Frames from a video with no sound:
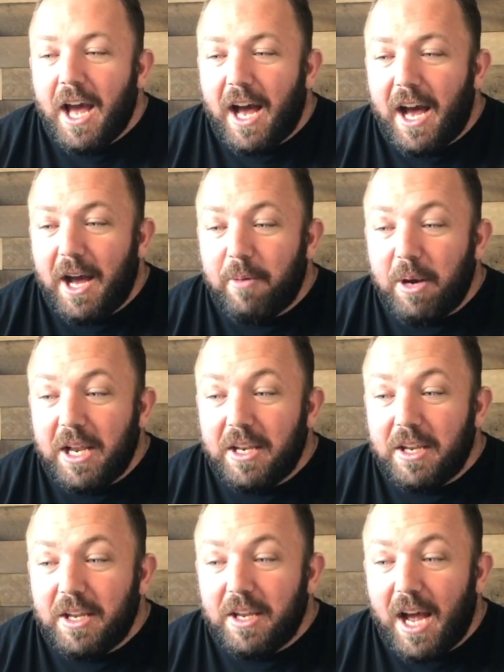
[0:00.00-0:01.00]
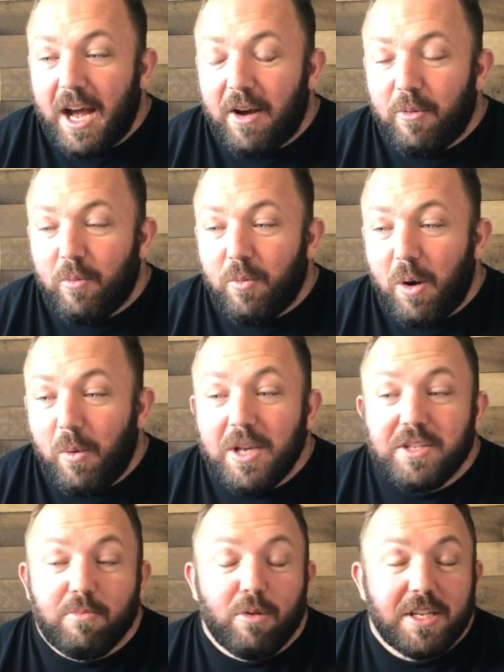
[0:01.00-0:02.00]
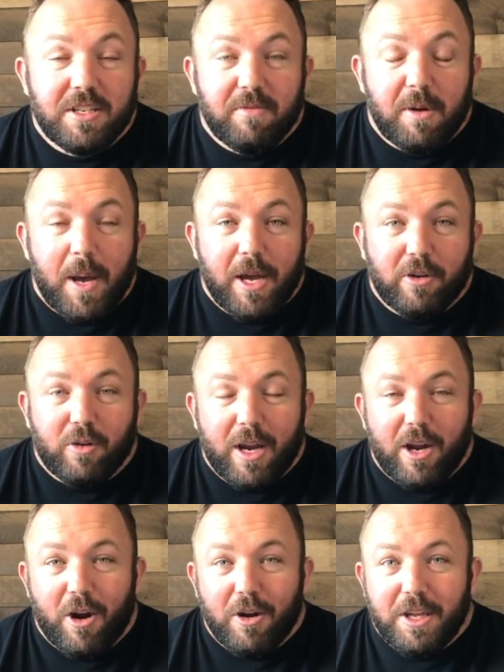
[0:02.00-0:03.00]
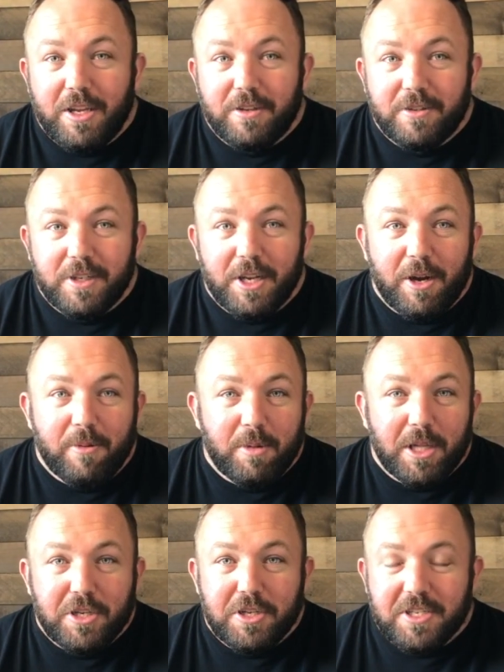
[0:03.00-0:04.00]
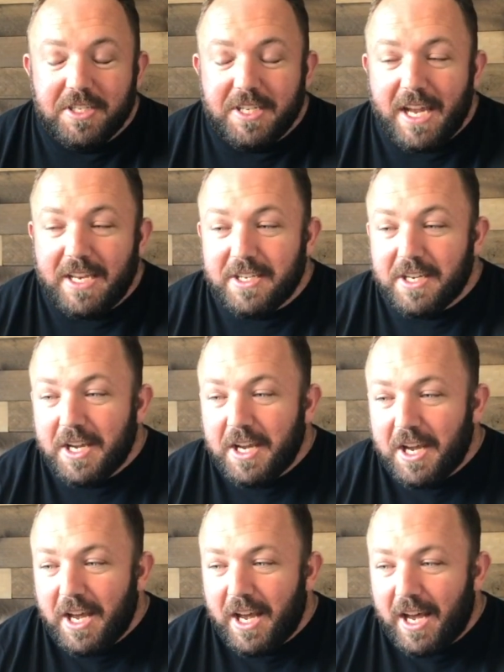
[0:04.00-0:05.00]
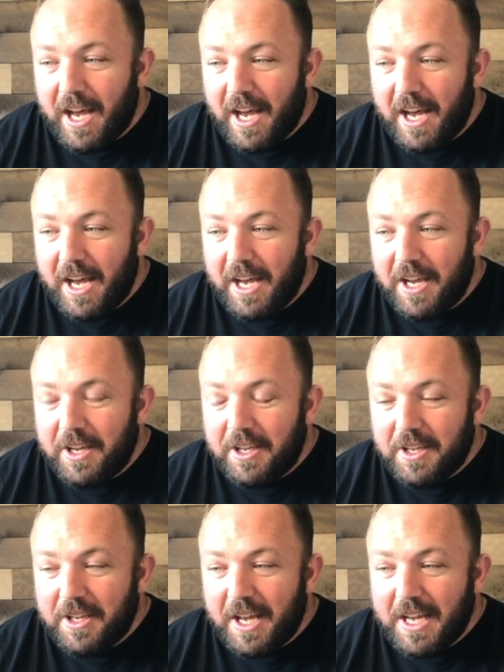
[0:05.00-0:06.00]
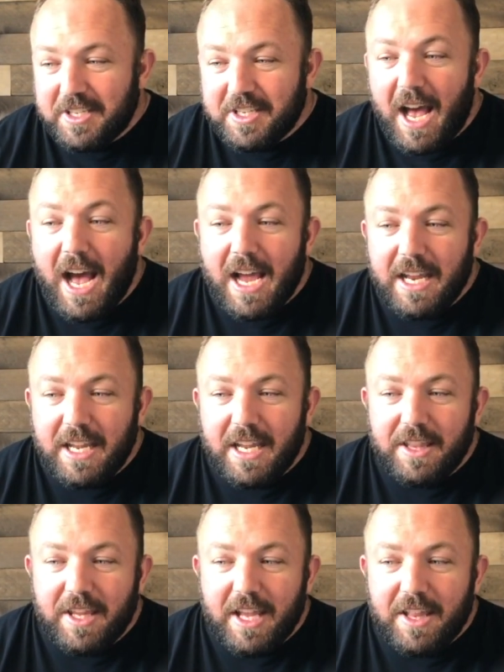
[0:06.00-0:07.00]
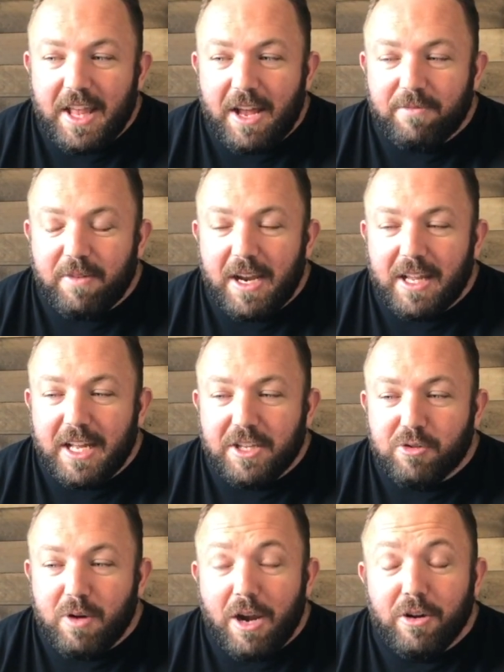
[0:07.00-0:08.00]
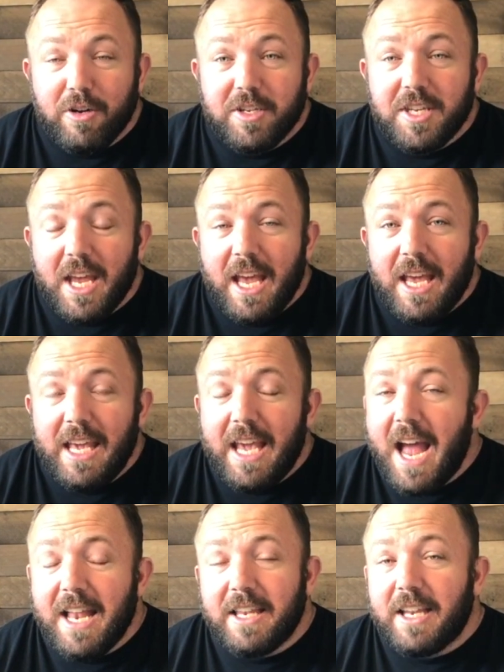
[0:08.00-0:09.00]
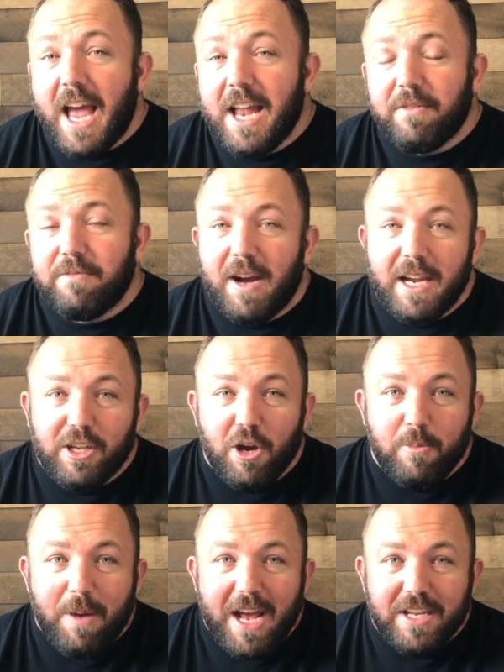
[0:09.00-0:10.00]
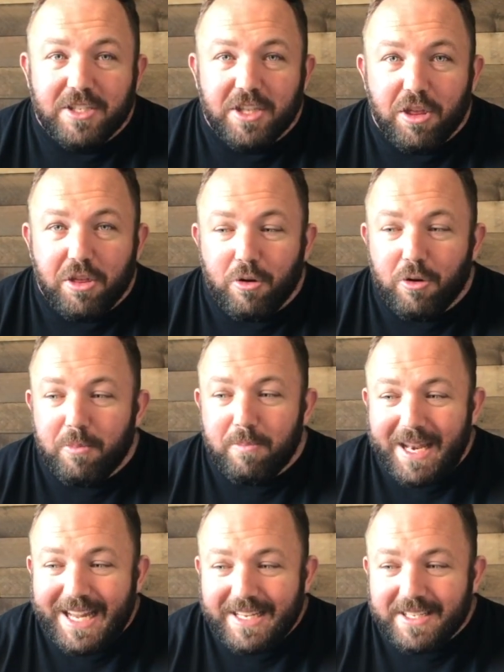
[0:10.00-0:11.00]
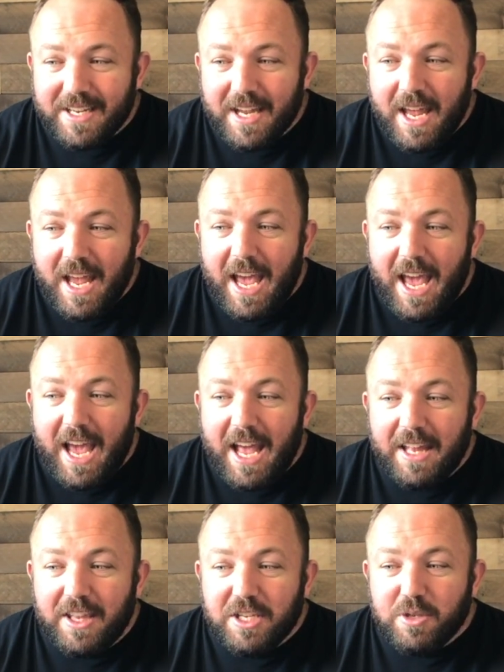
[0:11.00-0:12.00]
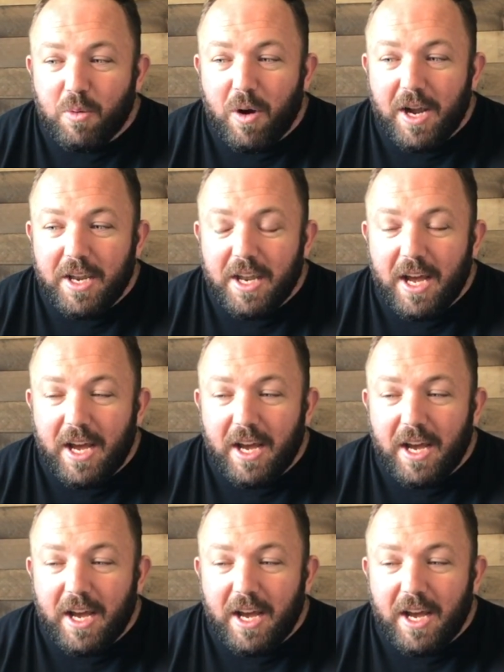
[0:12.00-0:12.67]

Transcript: But what was impressive about Greg Hardy, malicious intent aside in that fight against Crowder, is he hadn't had a fight go past the third minute, and this one,